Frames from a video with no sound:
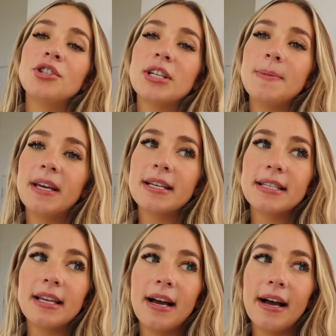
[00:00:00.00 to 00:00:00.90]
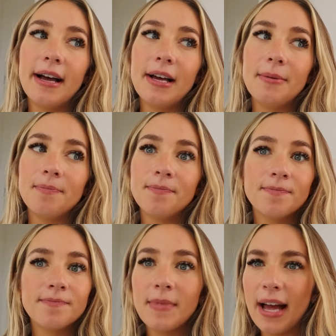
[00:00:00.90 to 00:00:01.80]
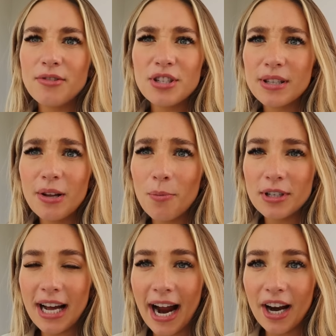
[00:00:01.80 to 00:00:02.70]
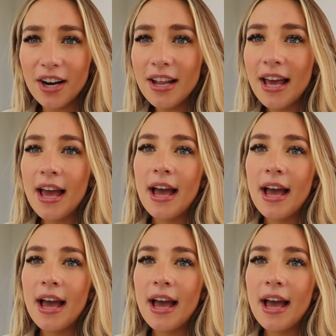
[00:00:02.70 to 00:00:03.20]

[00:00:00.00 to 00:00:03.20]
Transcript: just because um, I was just a little more tired.